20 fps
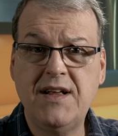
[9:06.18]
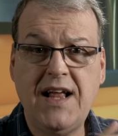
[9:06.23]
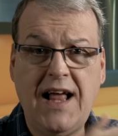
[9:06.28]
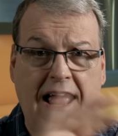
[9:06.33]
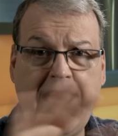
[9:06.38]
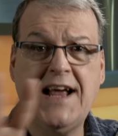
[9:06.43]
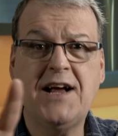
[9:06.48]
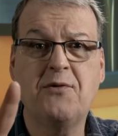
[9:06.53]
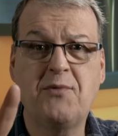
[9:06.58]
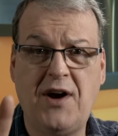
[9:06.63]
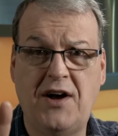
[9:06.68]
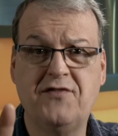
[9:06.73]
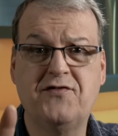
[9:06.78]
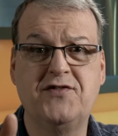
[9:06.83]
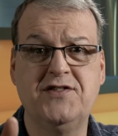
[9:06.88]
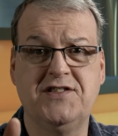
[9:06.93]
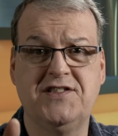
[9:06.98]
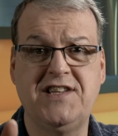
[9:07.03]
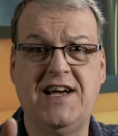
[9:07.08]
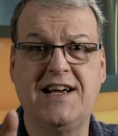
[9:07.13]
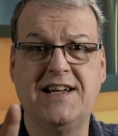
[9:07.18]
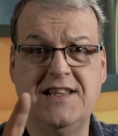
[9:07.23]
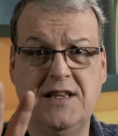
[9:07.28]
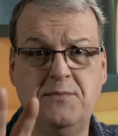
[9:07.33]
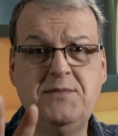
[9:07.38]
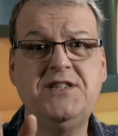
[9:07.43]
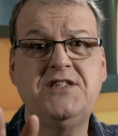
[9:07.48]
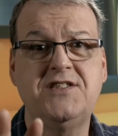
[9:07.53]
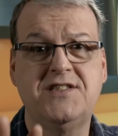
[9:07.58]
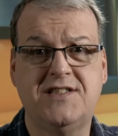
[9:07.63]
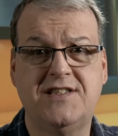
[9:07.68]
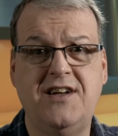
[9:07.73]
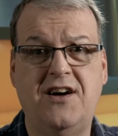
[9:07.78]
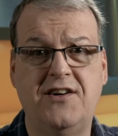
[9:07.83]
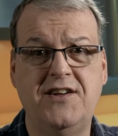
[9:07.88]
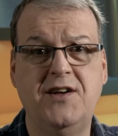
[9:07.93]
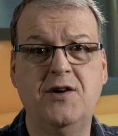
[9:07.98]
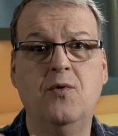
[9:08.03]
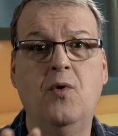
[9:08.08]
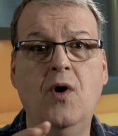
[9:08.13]
hang around for a second. Let me just
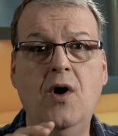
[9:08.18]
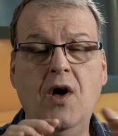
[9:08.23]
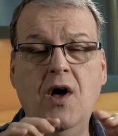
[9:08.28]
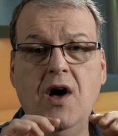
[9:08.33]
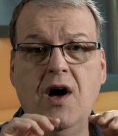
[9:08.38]
tell you,